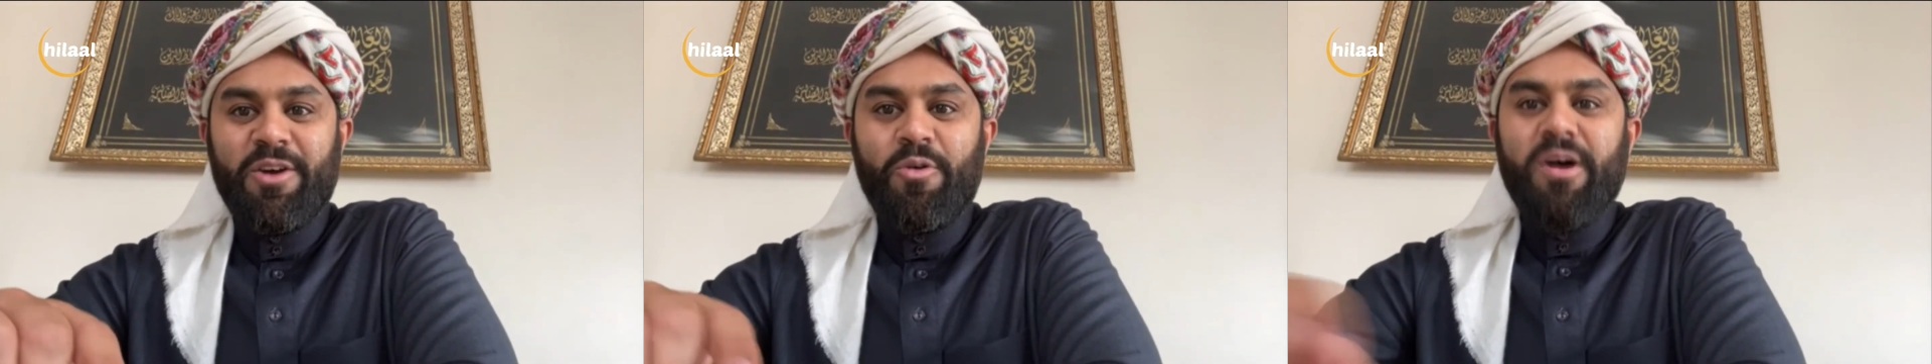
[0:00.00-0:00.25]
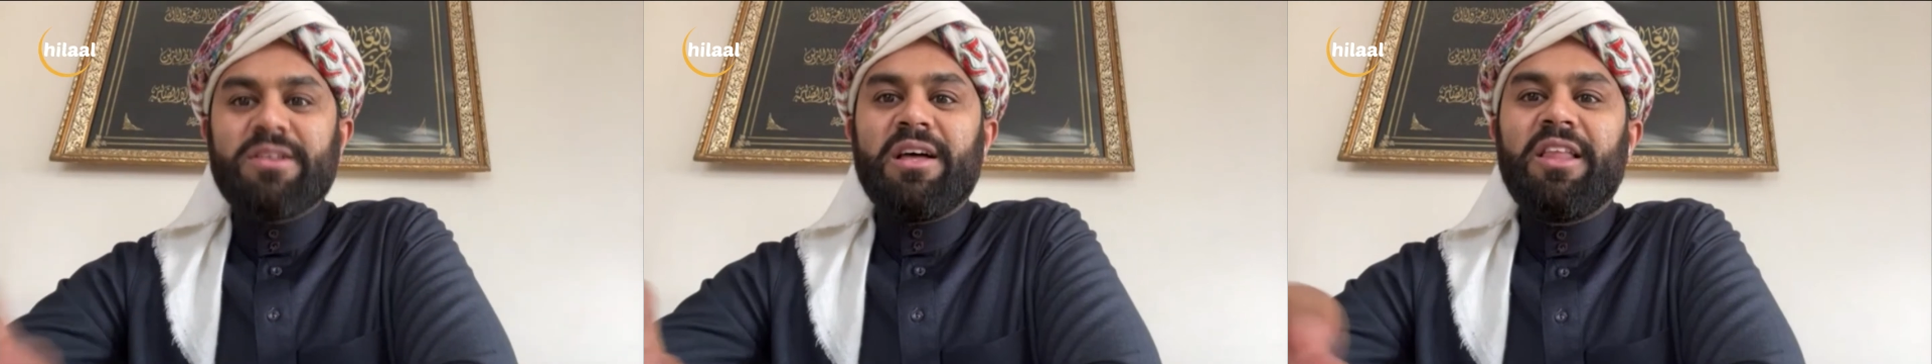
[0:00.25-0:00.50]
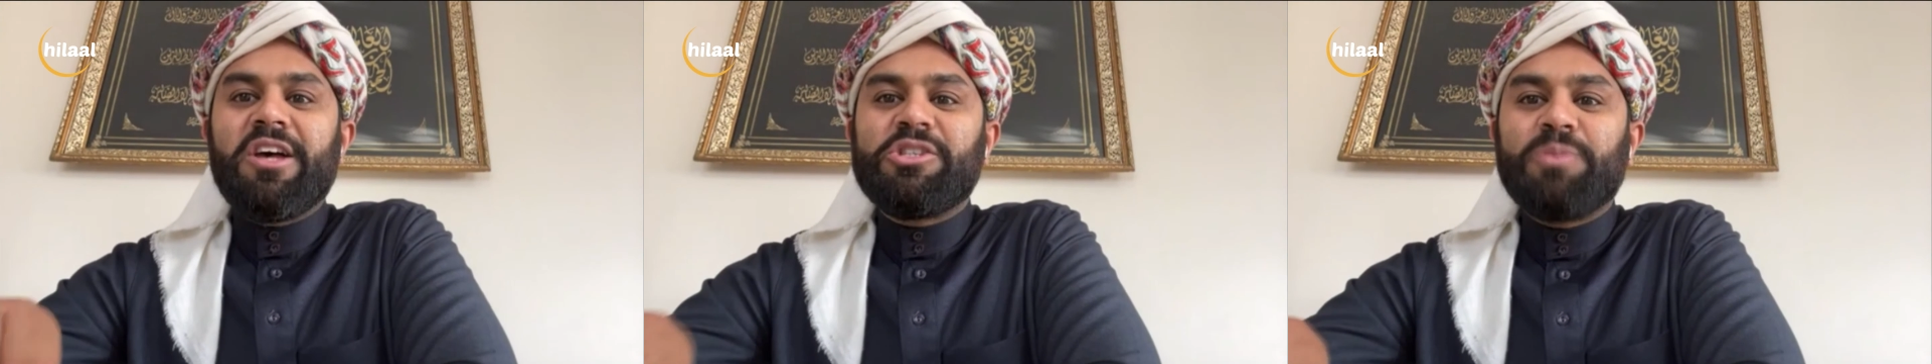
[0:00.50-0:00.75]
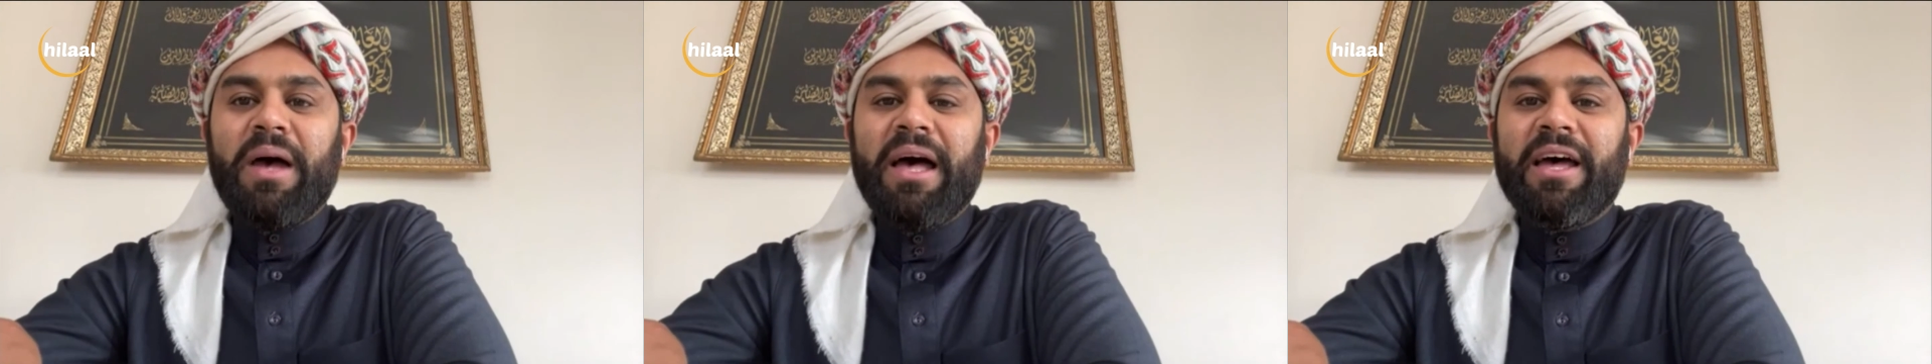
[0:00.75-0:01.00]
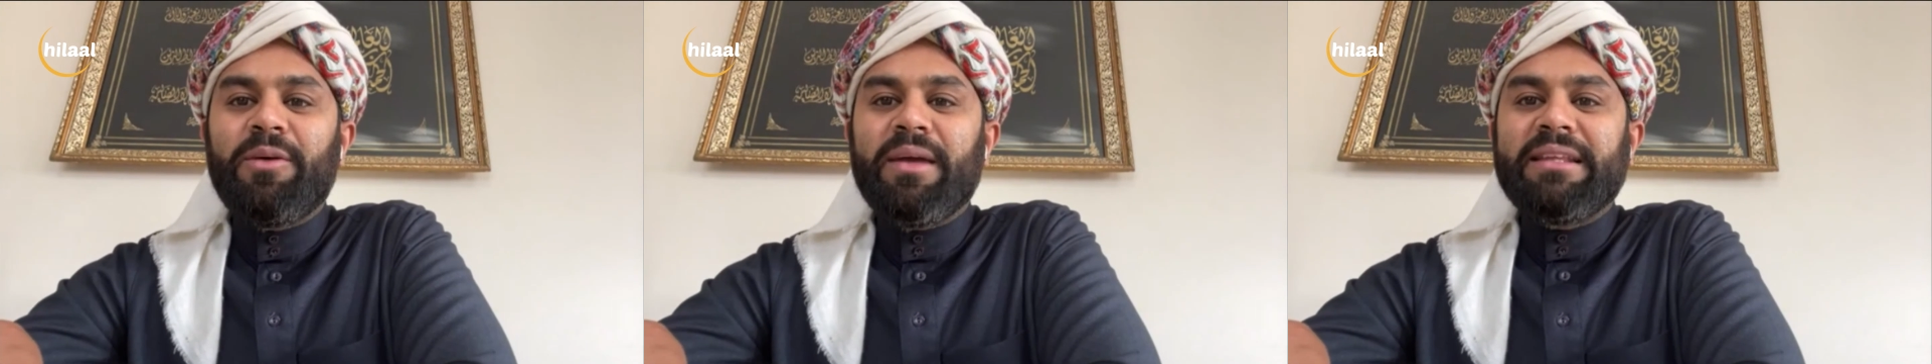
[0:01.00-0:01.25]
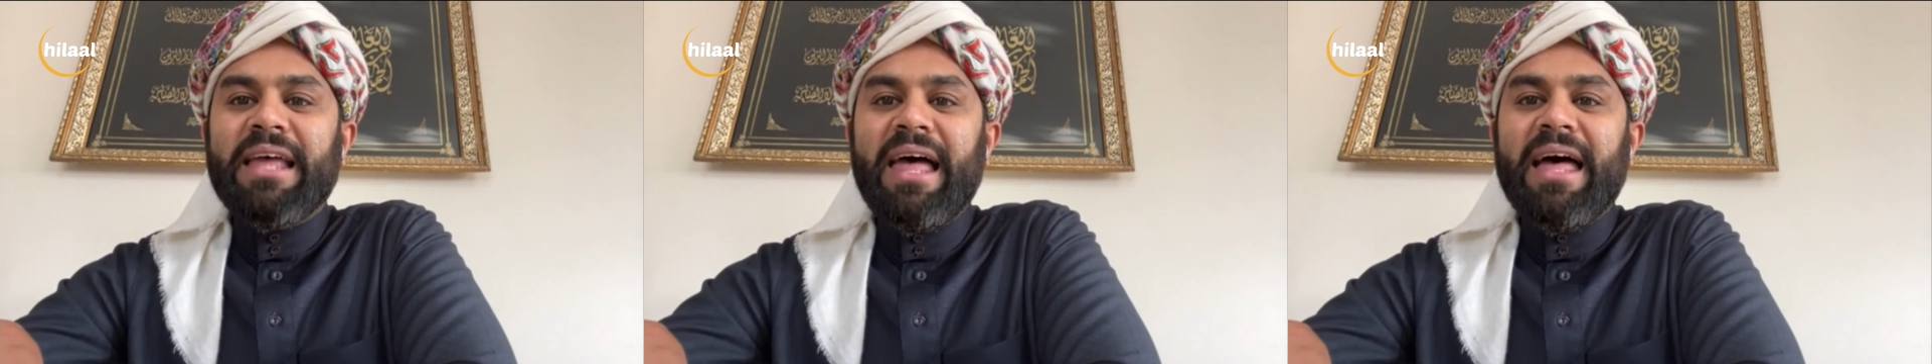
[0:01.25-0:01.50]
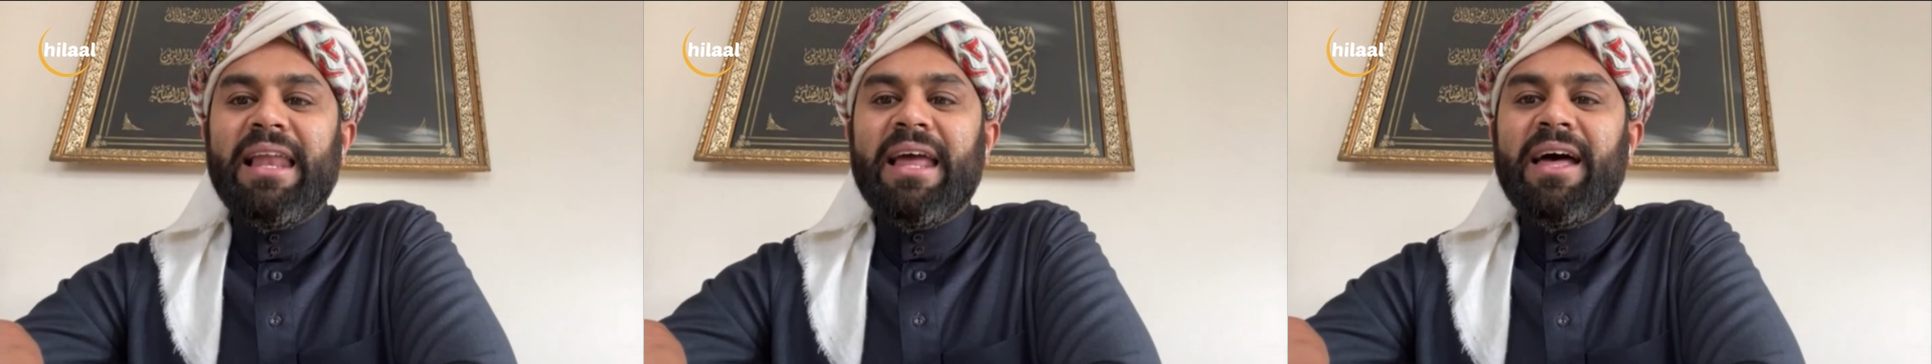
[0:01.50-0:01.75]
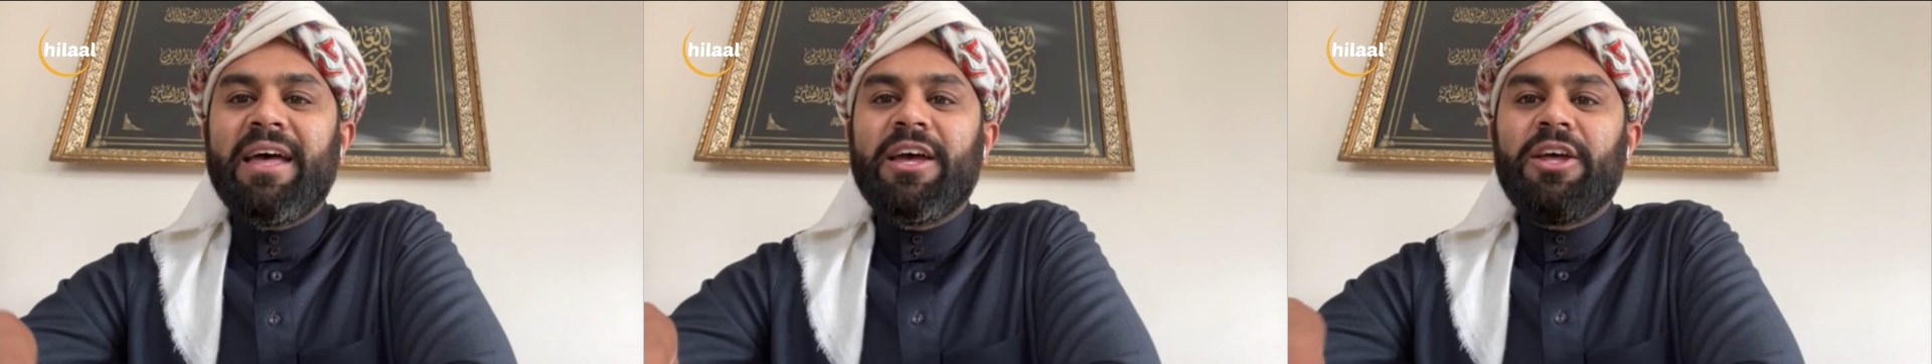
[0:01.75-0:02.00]
We ask Allah subhanahu wa
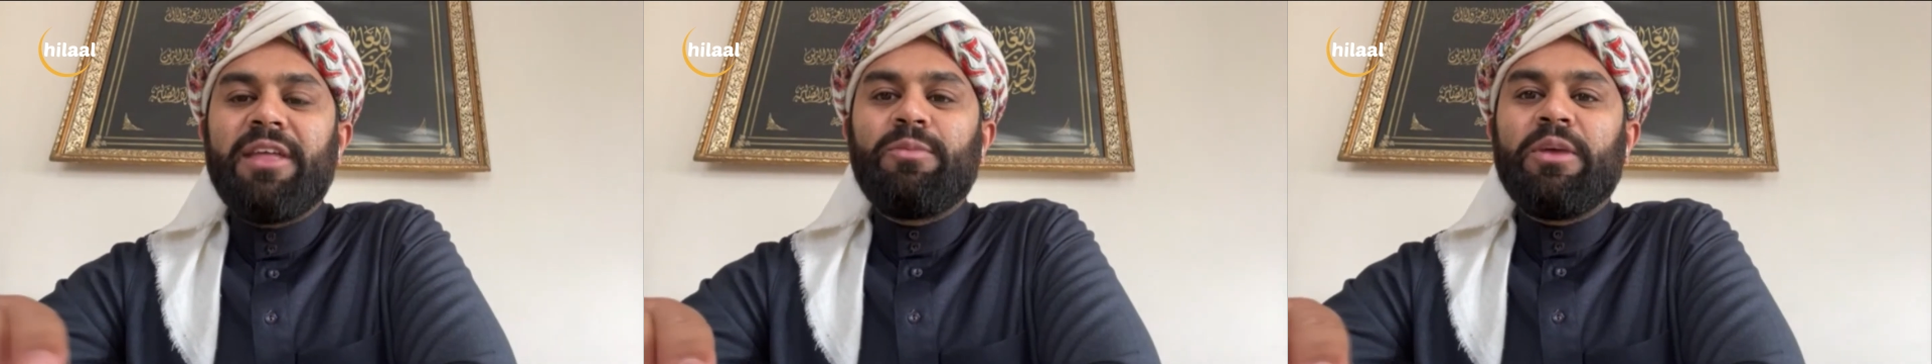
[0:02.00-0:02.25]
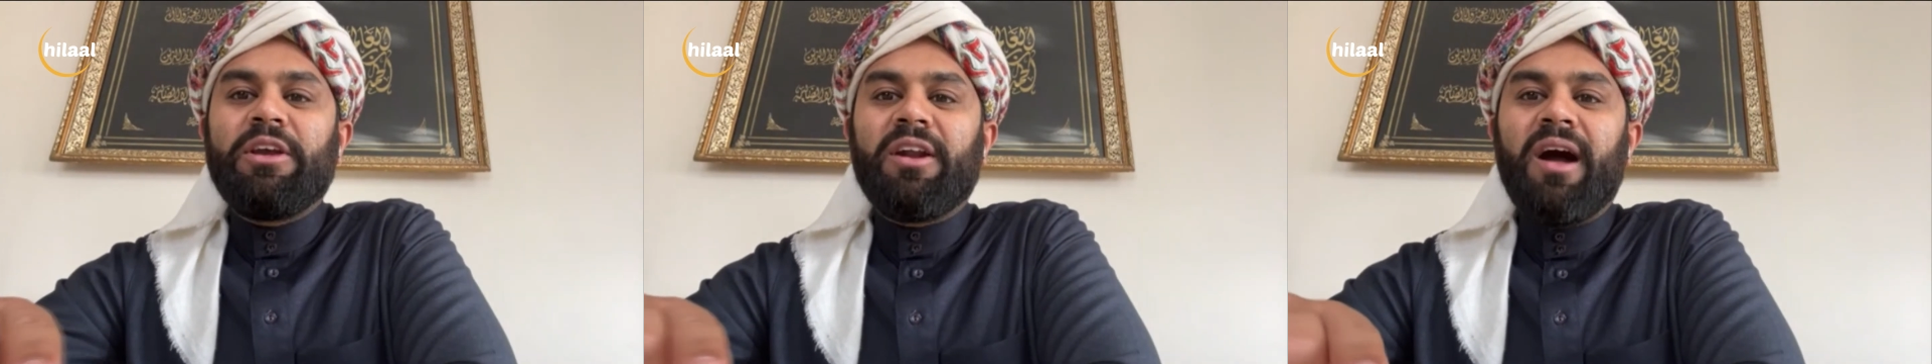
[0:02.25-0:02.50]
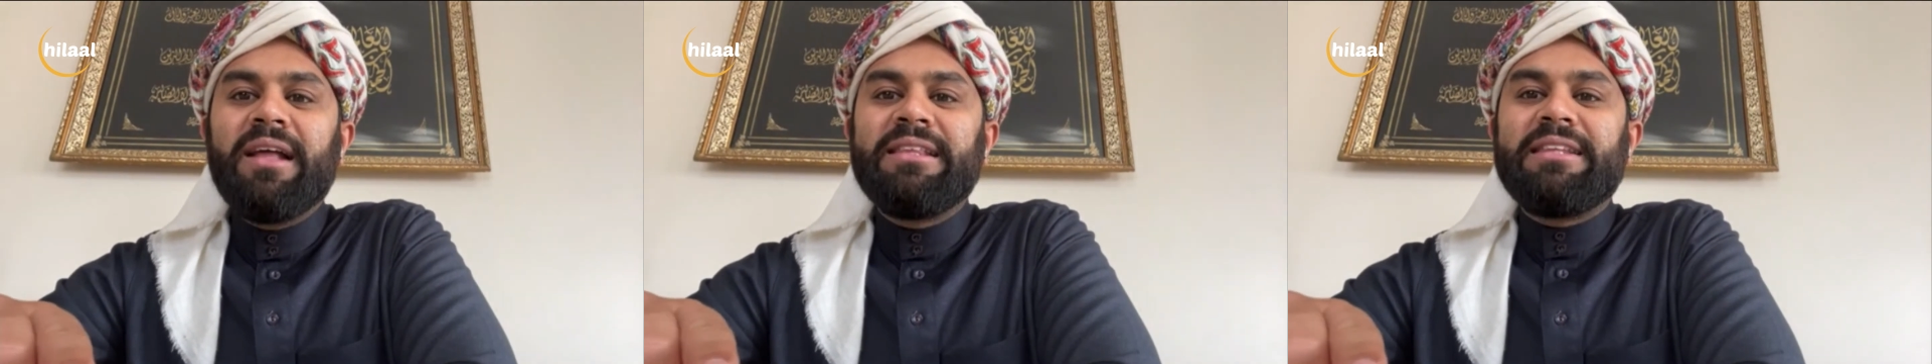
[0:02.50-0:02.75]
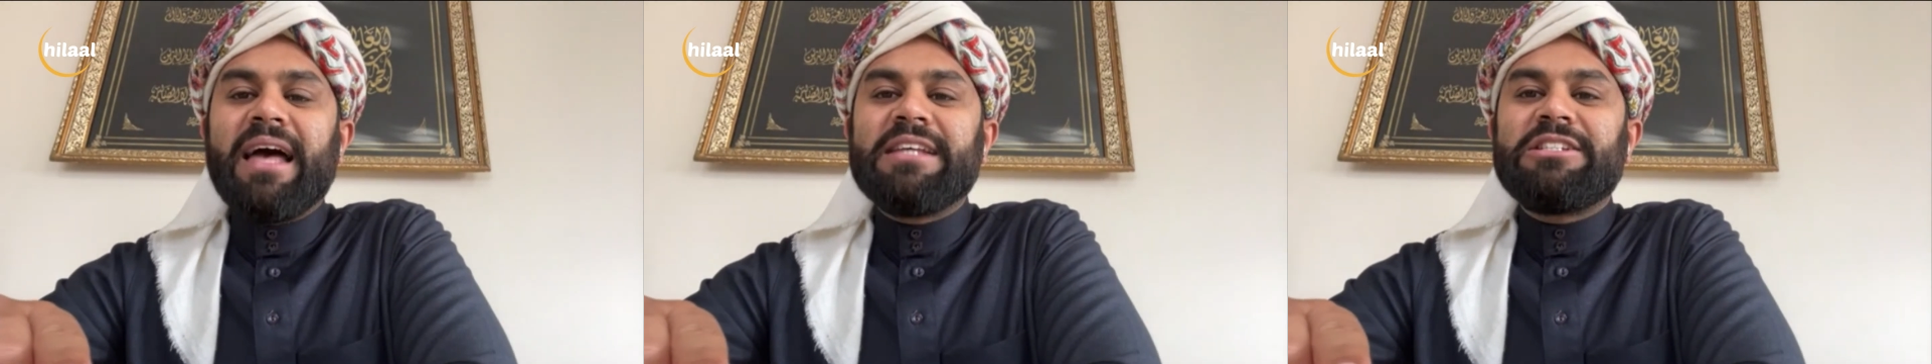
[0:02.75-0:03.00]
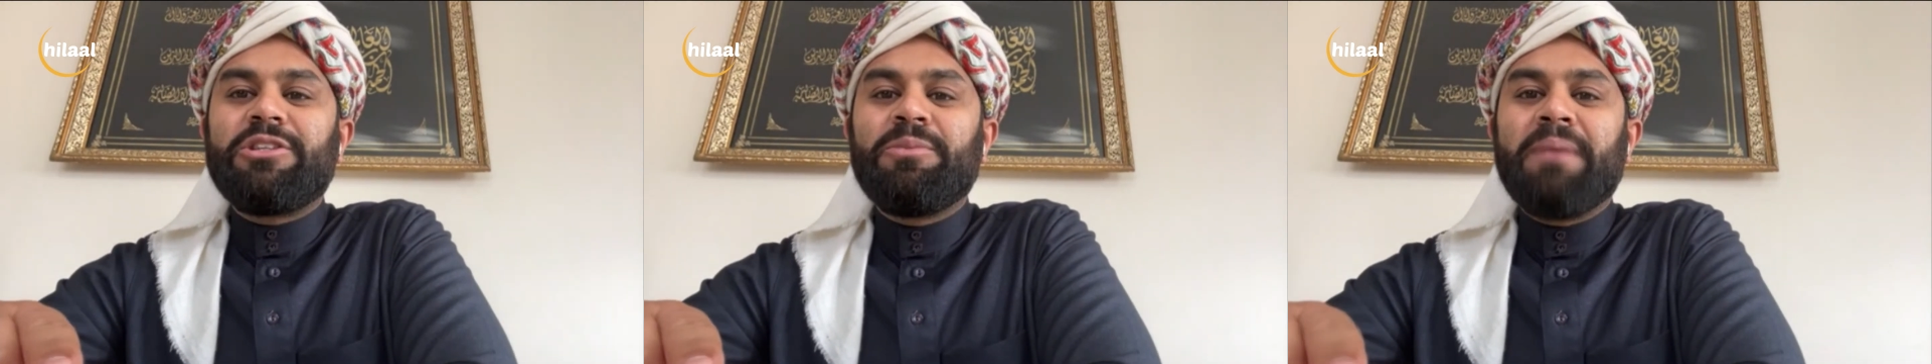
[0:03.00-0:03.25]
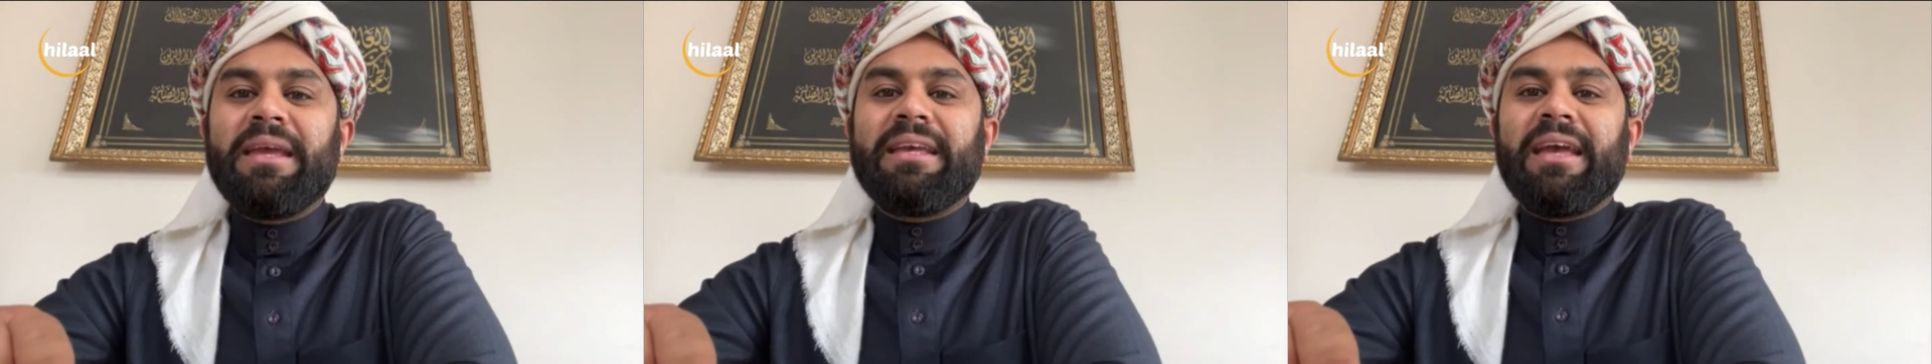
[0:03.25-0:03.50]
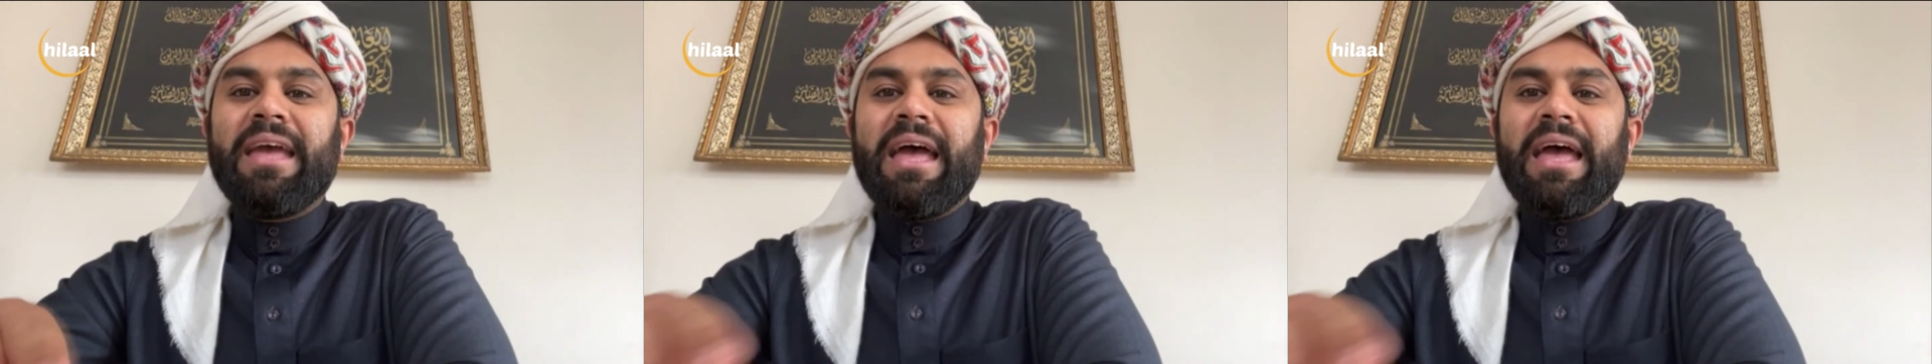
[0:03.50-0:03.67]
ta'ala that we grant us to make,